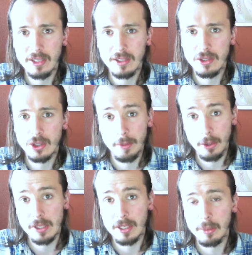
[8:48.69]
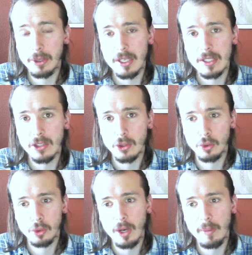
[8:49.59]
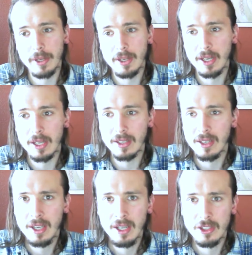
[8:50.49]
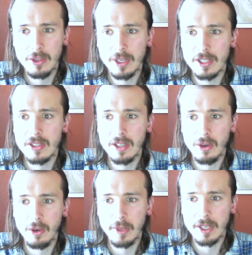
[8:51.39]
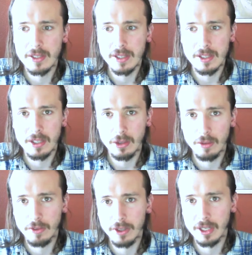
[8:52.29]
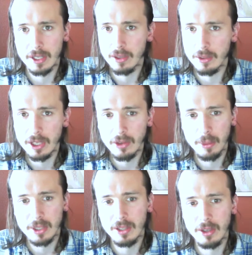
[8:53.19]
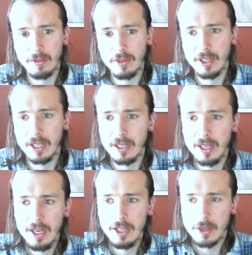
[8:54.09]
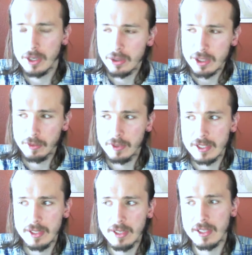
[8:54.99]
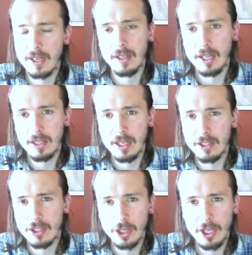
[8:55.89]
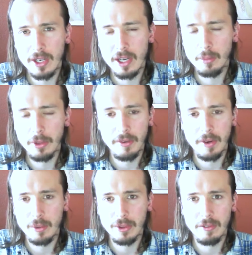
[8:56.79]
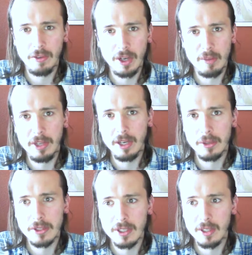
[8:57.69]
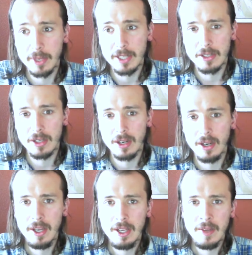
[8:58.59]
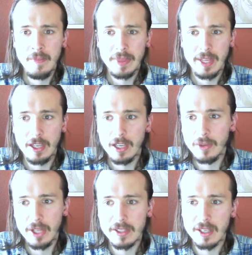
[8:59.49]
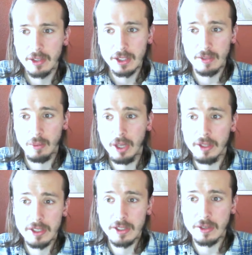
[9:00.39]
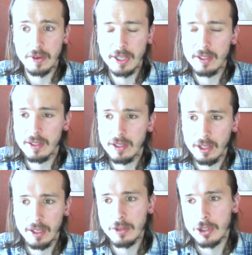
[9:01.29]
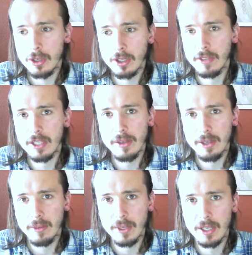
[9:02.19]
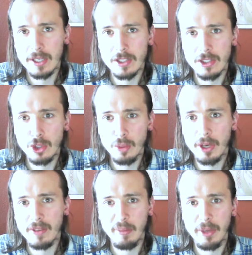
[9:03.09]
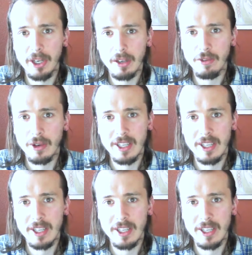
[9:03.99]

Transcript: supposedly pretty easy to drop it in to an existing code base and start converting, incrementally converting it. So I know some of these things, and I tried it out, played around with it for a couple hours in the past year. And I realized that while this is great, the language curve, it really is too big of a barrier for an